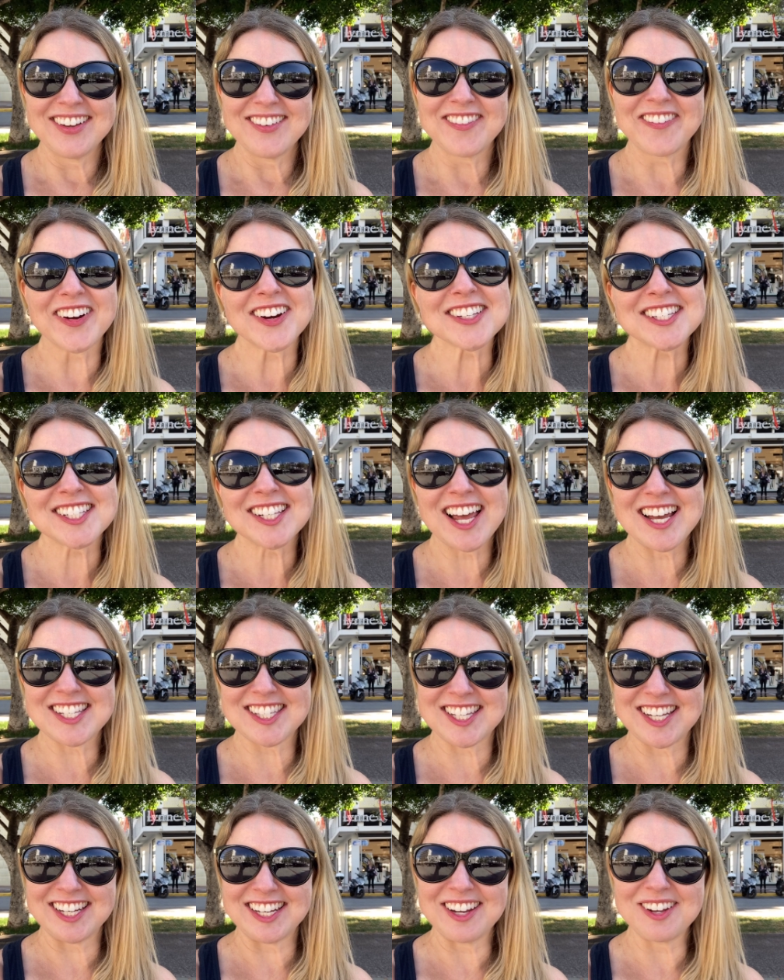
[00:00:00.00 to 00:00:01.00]
First
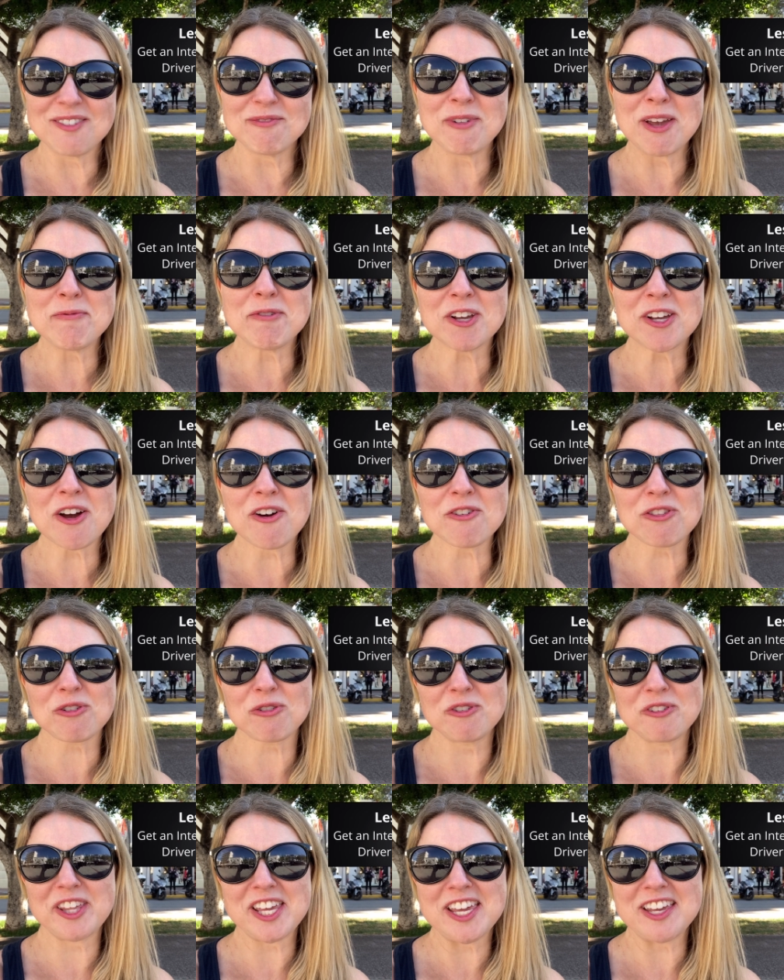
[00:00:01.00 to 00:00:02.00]
lesson we would go
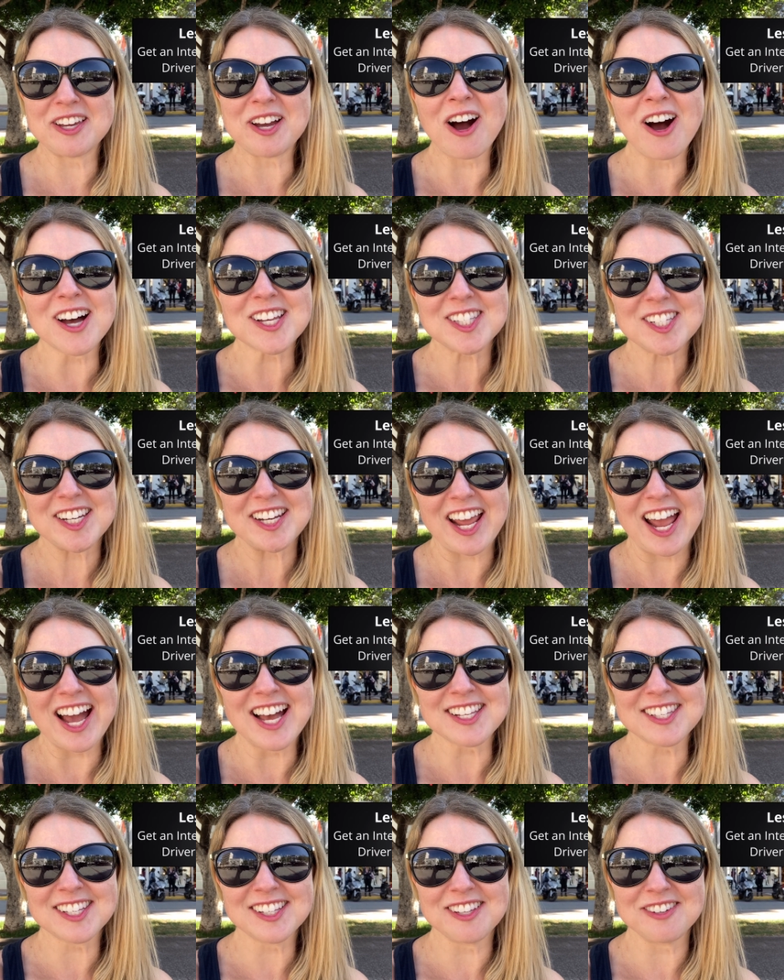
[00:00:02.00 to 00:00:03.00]
through the cost and
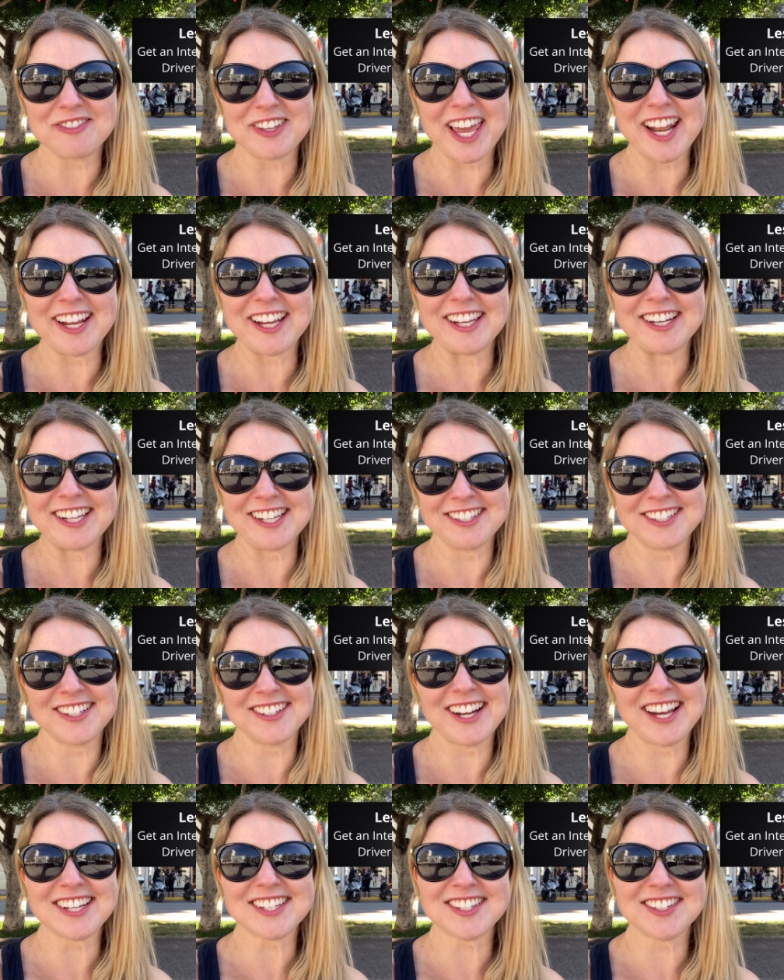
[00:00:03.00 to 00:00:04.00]
hassle of getting an
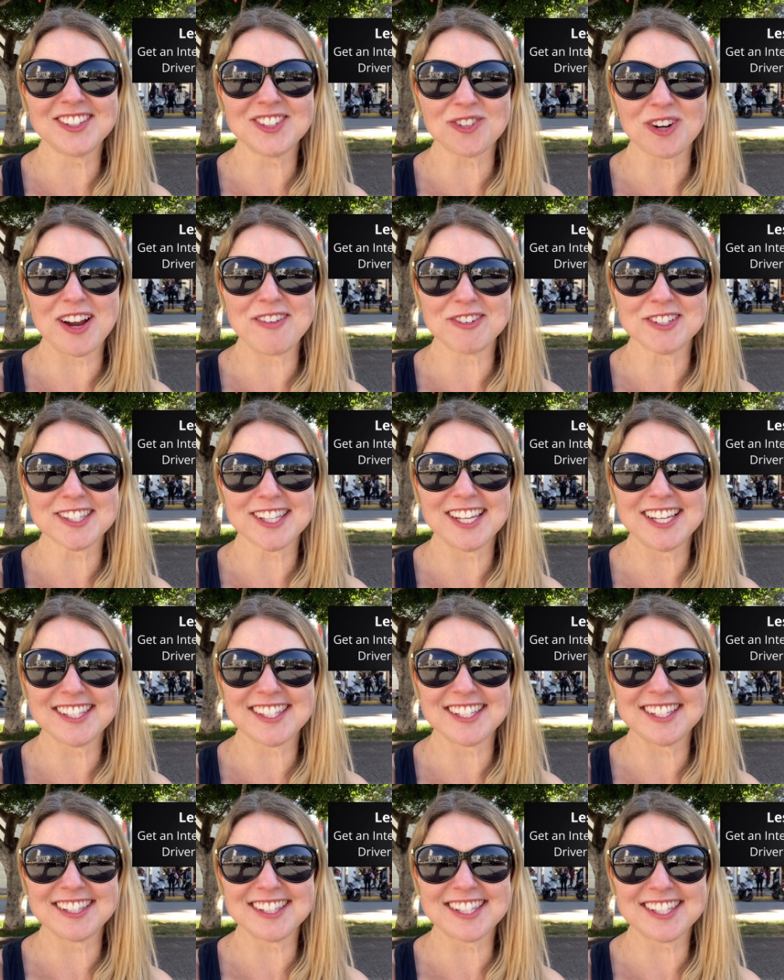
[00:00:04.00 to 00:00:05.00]
international driver's
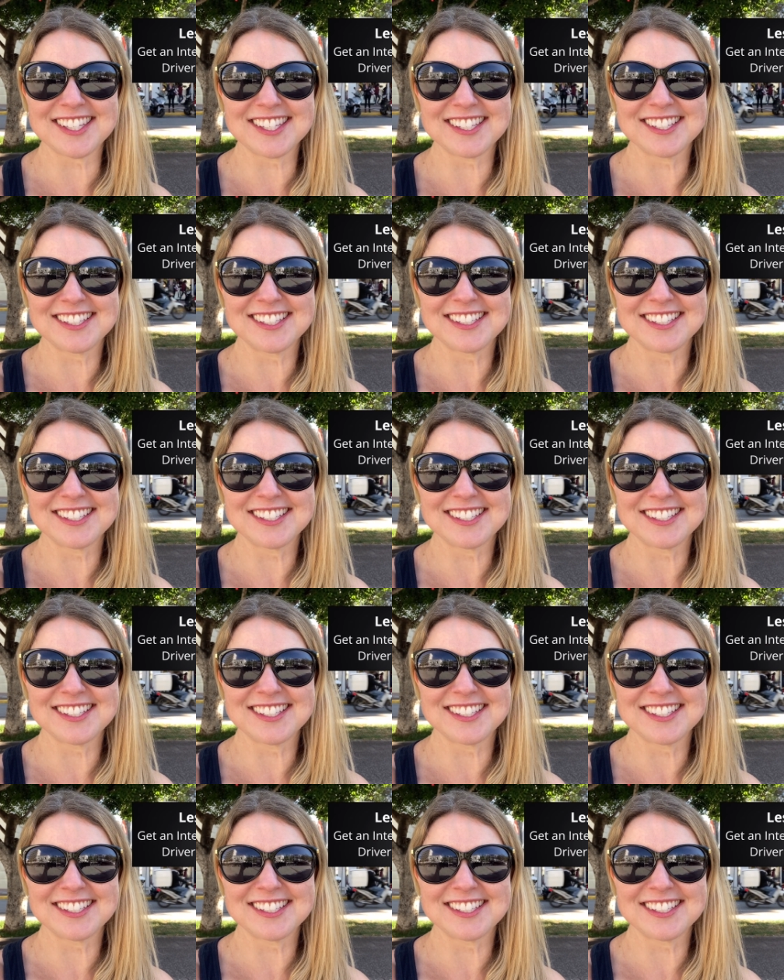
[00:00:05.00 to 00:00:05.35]
license.